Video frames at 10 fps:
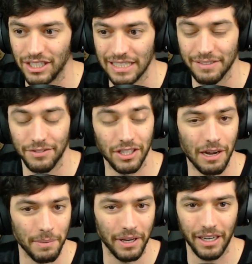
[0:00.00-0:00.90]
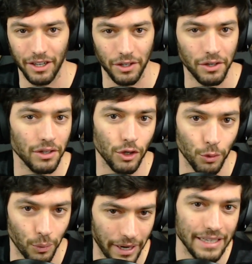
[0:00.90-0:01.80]
as if you're coming here,
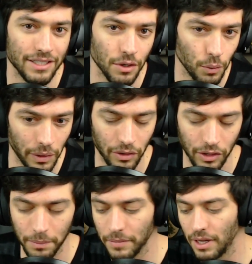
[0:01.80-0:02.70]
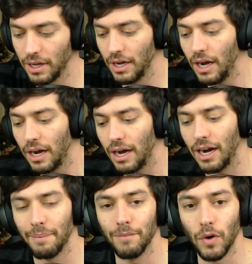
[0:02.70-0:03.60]
great, welcome.
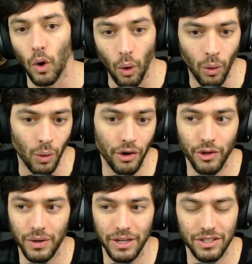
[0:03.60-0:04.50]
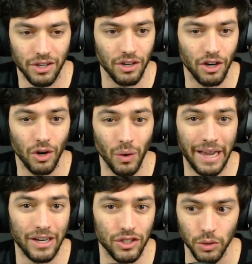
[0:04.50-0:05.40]
Or you need to go
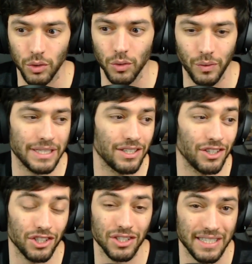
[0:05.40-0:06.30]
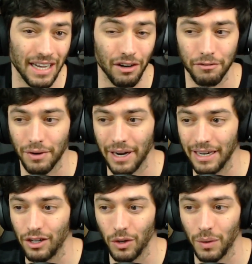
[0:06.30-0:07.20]
and do the research yourself,
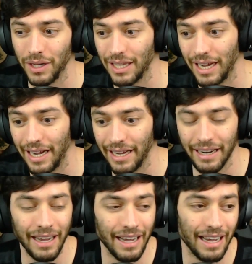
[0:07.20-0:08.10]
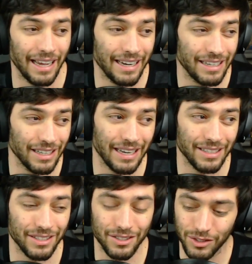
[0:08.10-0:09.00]
right? Go online
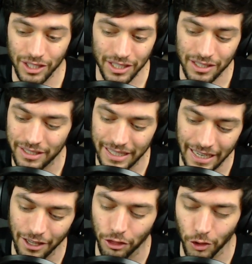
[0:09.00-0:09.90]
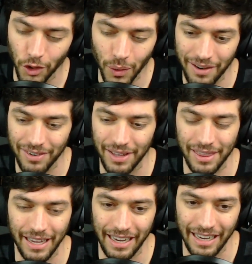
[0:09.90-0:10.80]
and just dig through
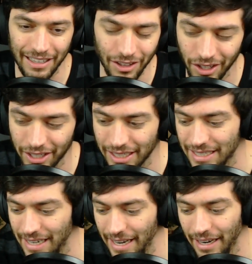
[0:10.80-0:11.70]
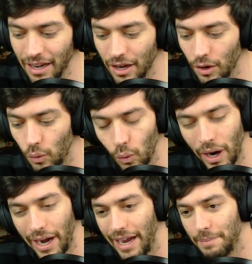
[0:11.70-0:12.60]
everything and look and say,
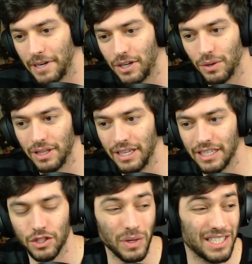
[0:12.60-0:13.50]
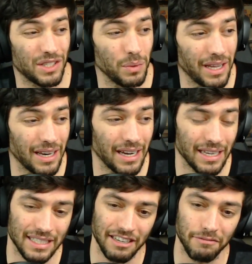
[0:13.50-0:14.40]
why am I doing this? What's the way that I
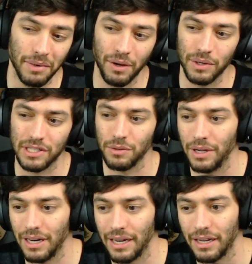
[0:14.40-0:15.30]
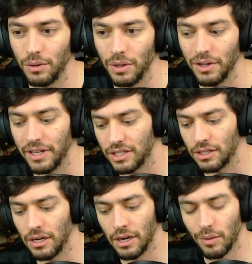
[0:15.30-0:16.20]
can save money? What's the way that I can do all this,
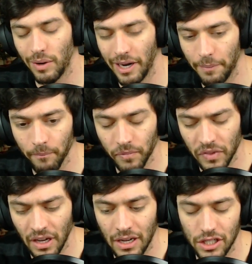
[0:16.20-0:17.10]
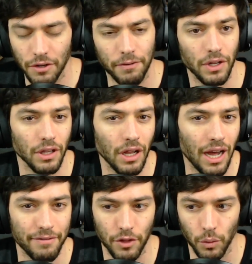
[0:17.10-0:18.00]
right? So for a
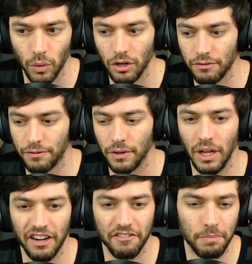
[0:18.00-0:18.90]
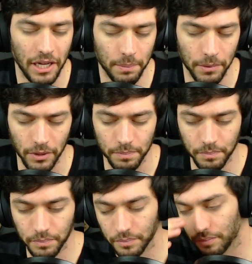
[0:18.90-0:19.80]
lot of the world, for a lot of people,
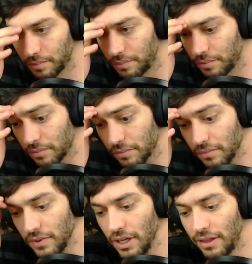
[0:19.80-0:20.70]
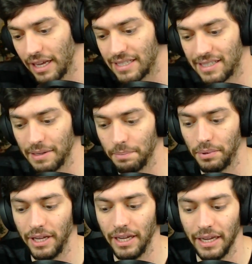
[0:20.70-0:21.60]
they
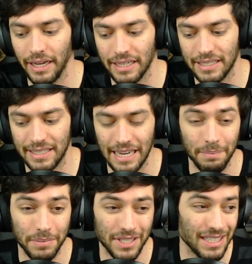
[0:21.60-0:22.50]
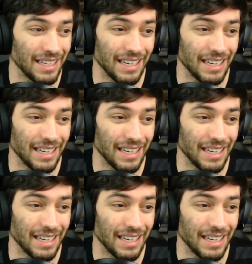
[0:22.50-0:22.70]
simply accept